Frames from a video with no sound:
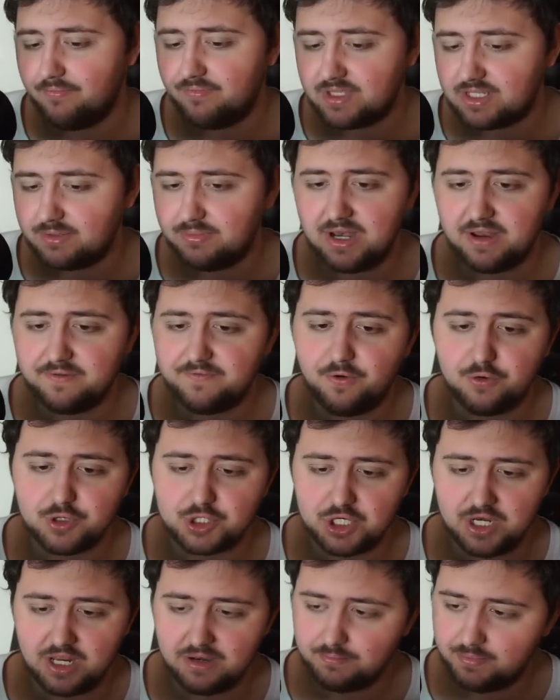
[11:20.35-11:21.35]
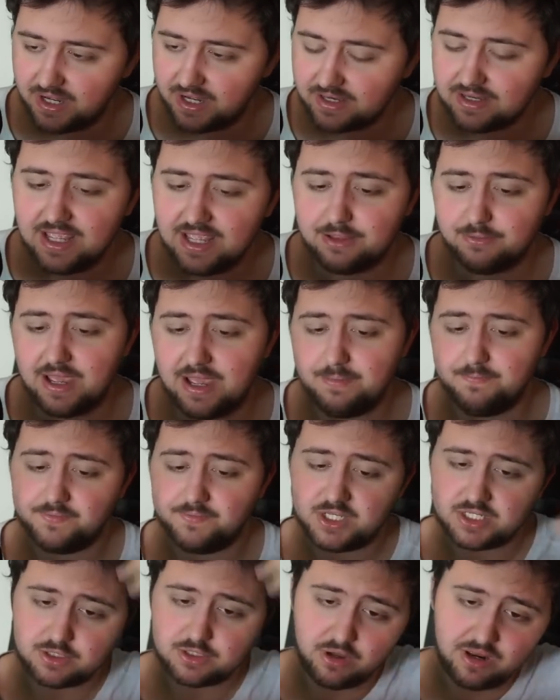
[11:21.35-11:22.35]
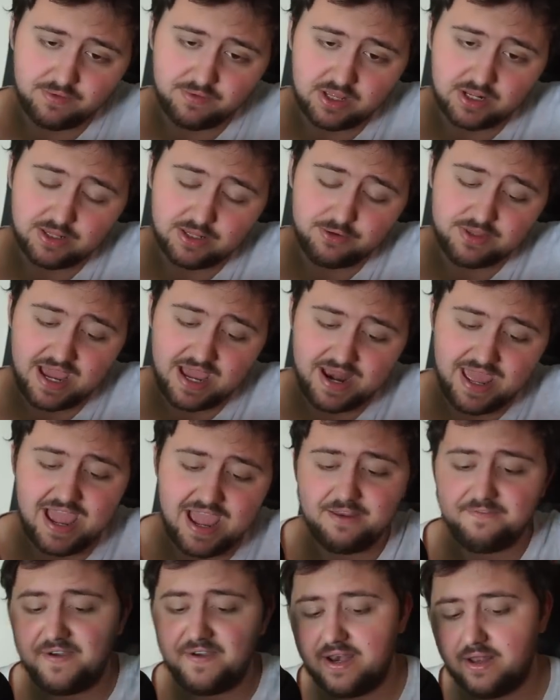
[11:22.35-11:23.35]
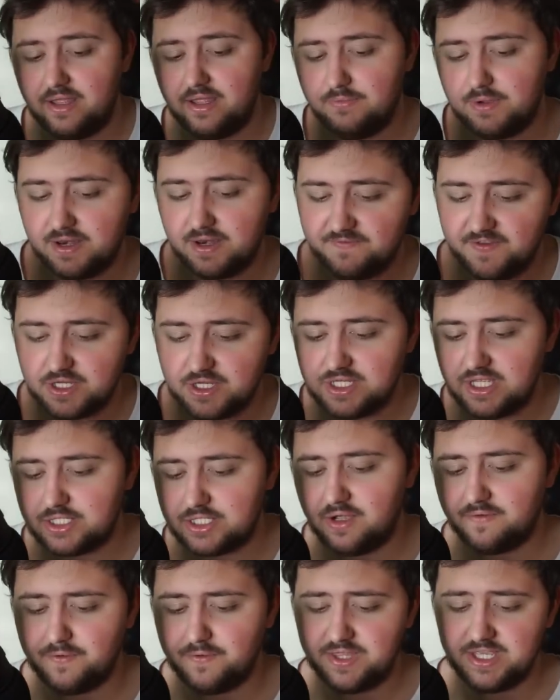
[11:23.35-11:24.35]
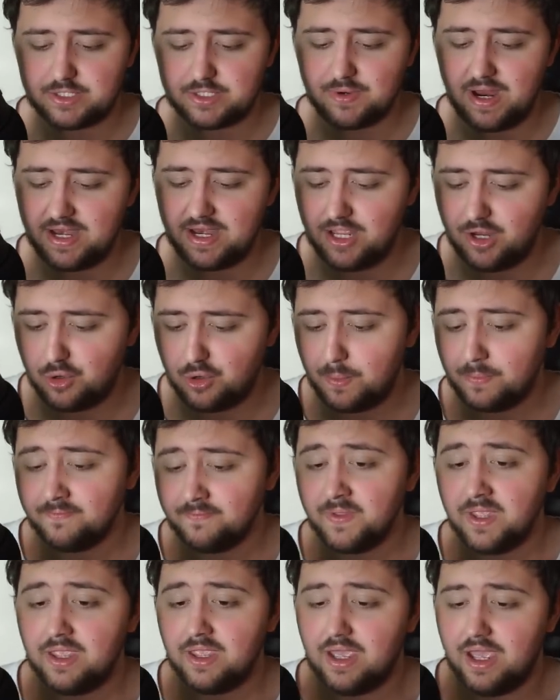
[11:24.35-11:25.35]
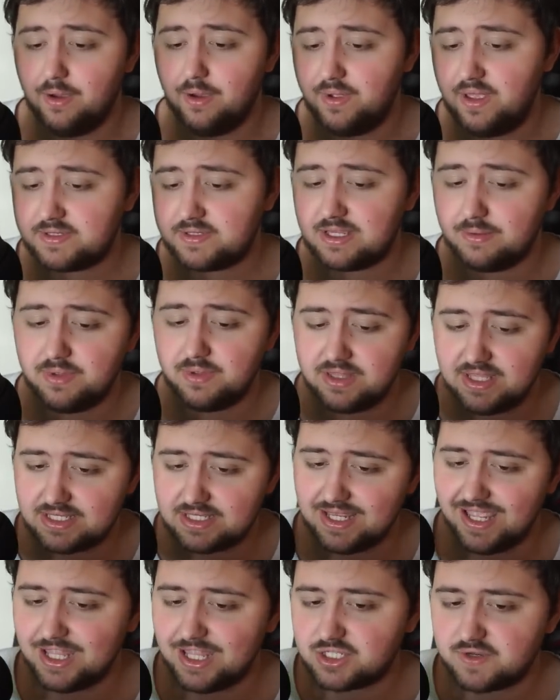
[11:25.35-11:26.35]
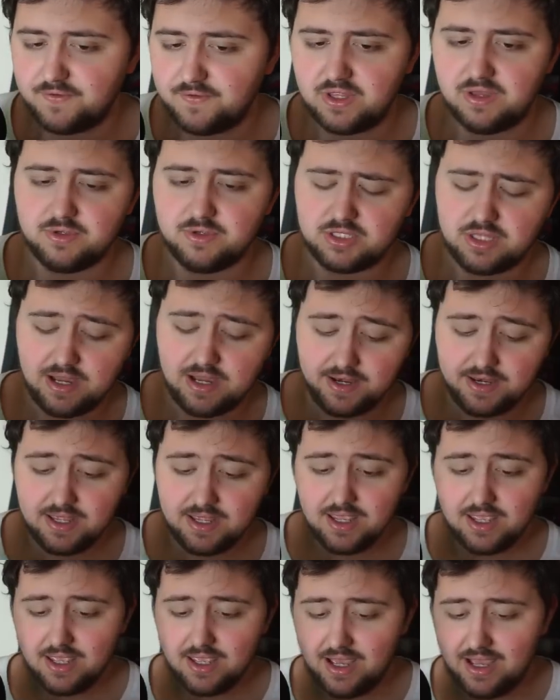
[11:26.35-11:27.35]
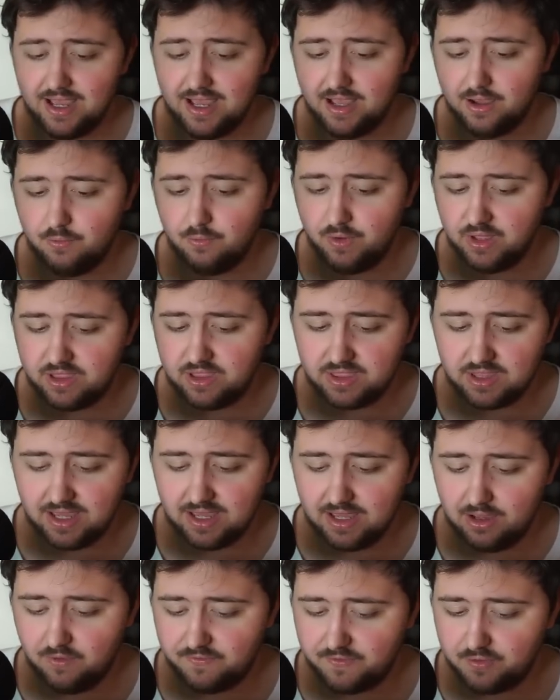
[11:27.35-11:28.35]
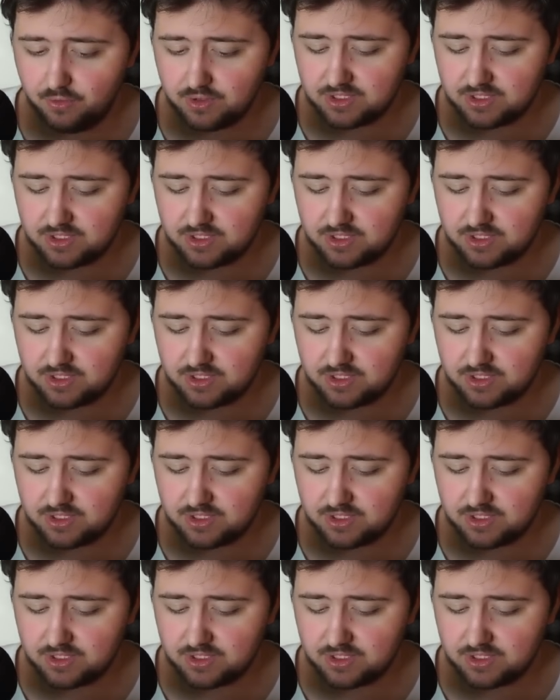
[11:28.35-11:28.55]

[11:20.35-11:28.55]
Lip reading: it's a bit unfortunate, but either way, just thought I would include that. And finally, we're going to finish things off with this right here. We have this interview that was done, with, of course,